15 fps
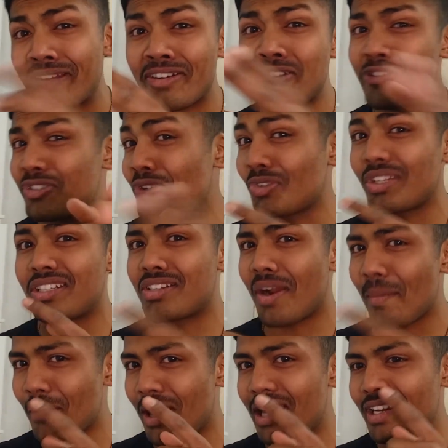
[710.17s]
Eren is not the
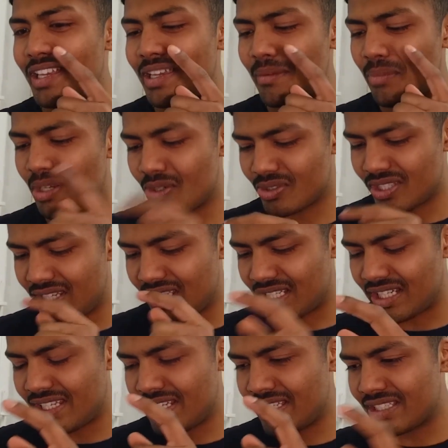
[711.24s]
trump card here because
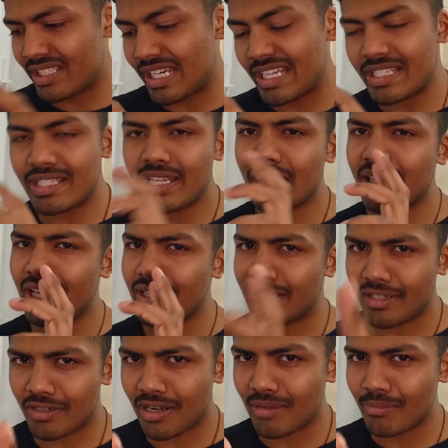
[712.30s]
he clearly did say
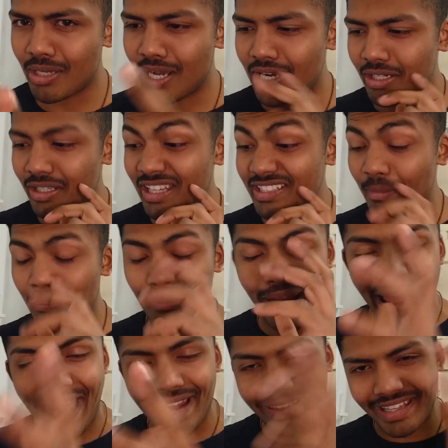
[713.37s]
there's a trump card, there's a
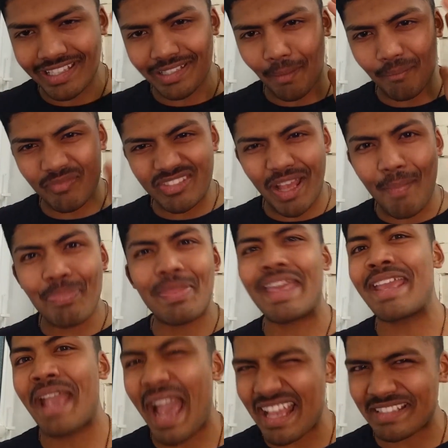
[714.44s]
plan, there's some,
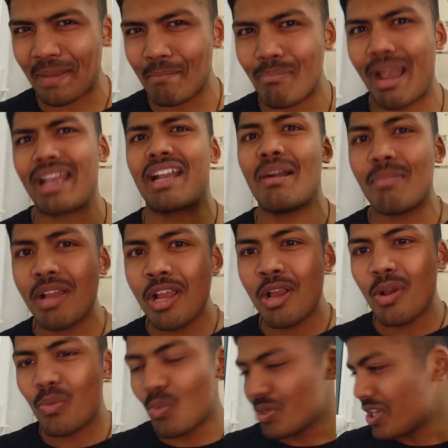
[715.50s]
something as a backup,
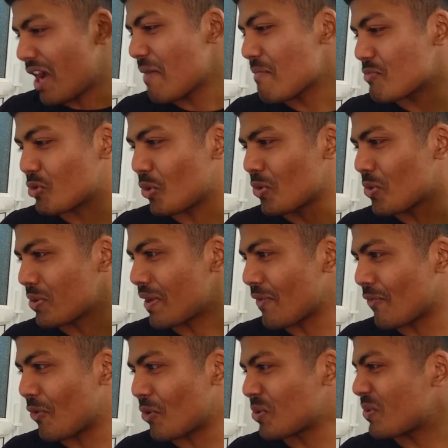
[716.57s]
which I'm so
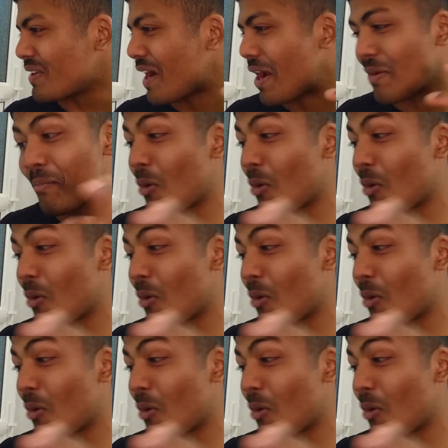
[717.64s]
looking forward to it.